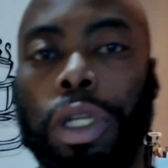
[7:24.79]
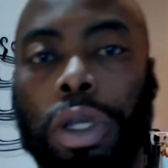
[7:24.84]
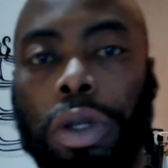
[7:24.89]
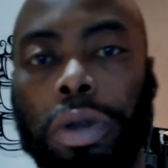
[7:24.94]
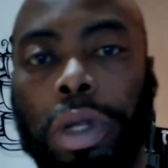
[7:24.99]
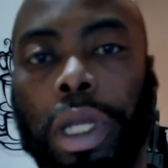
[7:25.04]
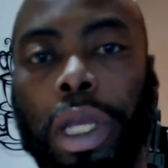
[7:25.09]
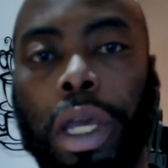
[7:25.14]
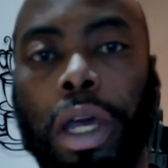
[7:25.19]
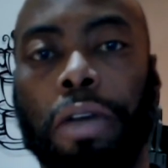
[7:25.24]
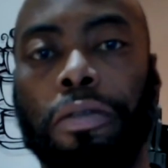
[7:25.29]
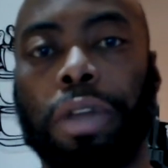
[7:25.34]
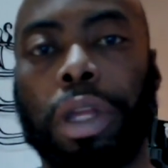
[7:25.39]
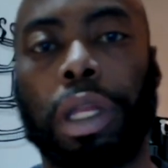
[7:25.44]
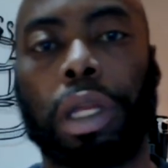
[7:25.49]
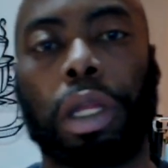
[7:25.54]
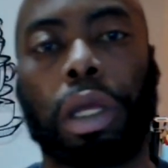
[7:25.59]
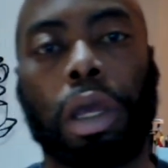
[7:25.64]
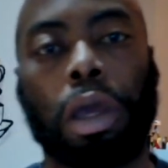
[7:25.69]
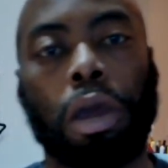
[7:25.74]
degree
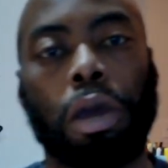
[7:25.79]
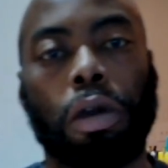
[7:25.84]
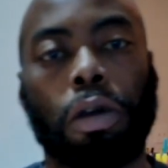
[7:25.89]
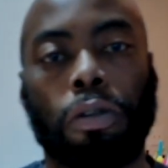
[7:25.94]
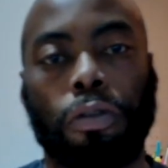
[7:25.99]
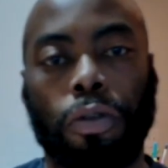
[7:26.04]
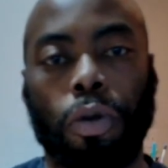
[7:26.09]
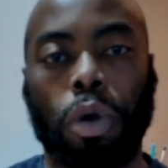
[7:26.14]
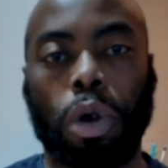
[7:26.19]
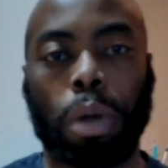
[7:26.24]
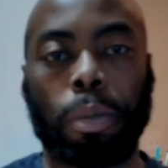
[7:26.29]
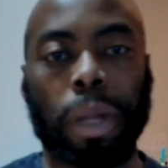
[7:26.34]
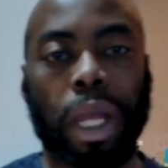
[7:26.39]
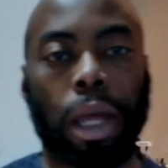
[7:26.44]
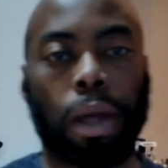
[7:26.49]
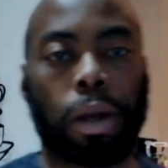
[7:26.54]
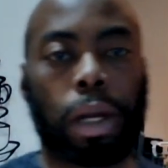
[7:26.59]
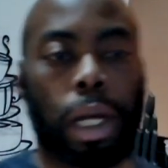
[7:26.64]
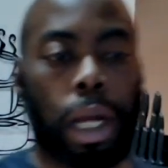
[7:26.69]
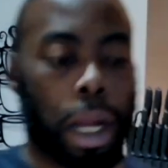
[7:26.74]
oven for
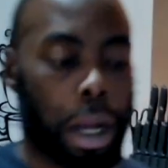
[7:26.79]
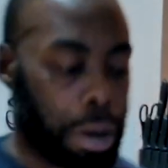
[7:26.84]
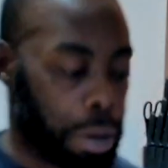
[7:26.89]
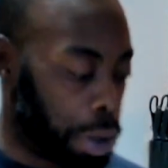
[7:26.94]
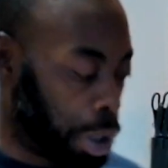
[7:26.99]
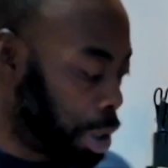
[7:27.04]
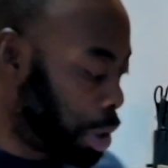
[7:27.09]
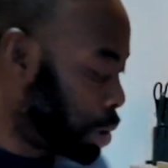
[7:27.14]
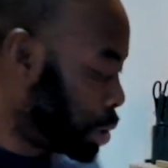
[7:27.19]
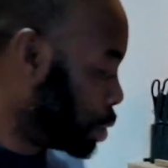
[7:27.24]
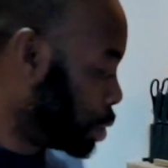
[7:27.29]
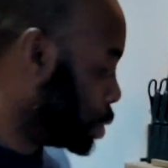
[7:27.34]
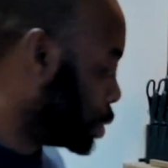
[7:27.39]
about an hour.